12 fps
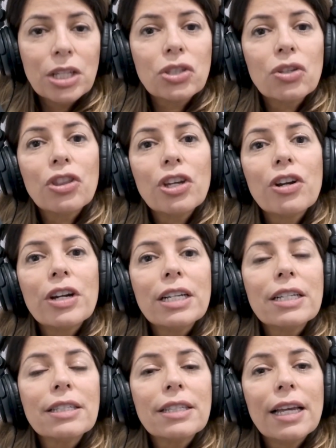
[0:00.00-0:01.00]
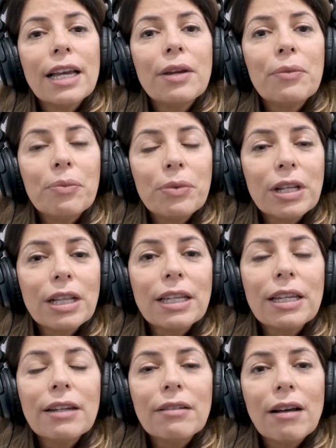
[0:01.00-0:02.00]
So there is a
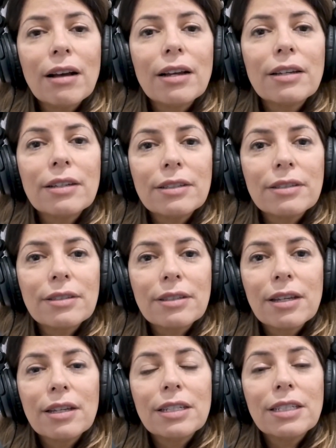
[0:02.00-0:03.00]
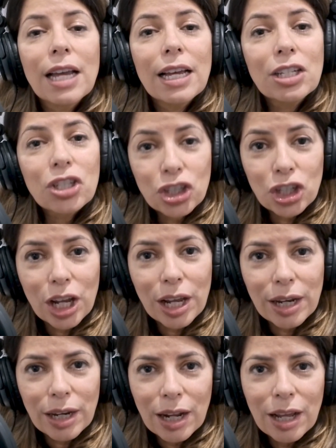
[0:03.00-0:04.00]
really nice
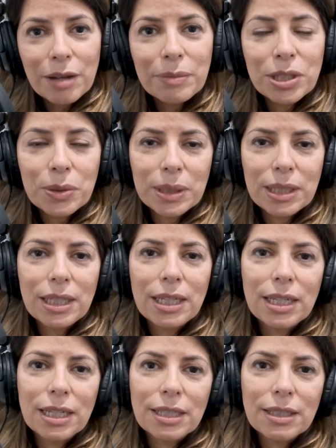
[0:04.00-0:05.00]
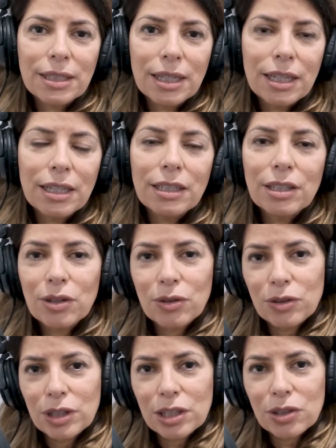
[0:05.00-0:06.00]
tension between the innocent, the
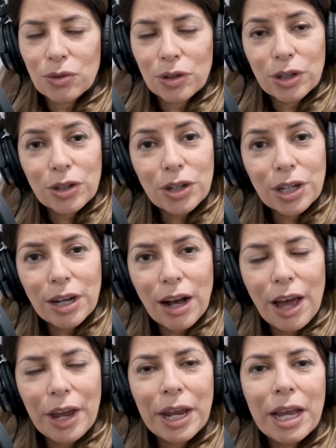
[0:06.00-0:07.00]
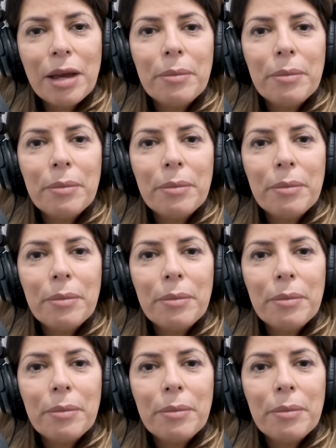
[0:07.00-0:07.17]
girl next door, and good guy.